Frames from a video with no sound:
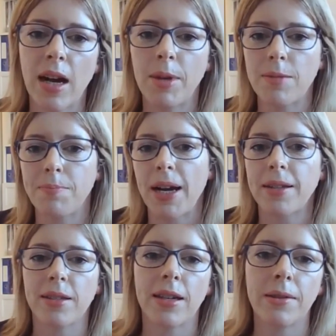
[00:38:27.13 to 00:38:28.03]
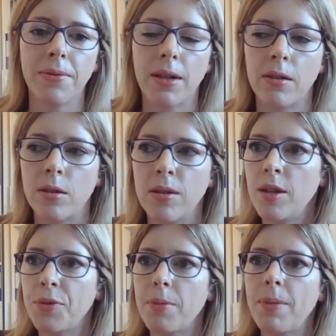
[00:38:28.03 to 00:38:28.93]
how much better they feel
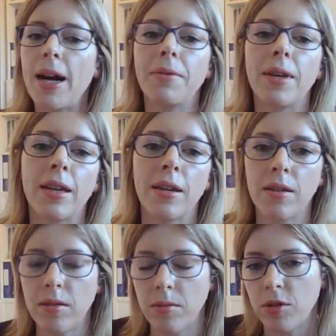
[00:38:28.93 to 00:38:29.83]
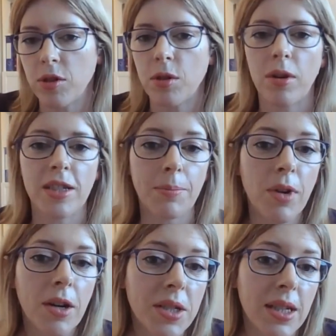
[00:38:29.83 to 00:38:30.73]
from having good quality
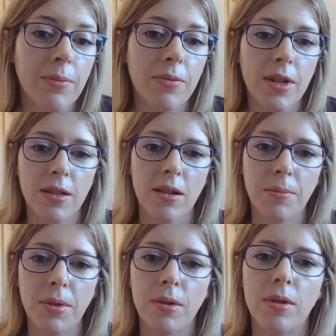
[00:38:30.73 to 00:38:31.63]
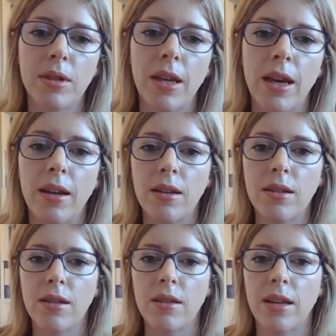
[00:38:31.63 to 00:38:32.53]
protein, for example, and
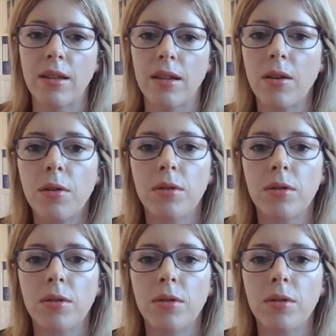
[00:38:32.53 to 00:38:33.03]
then they think,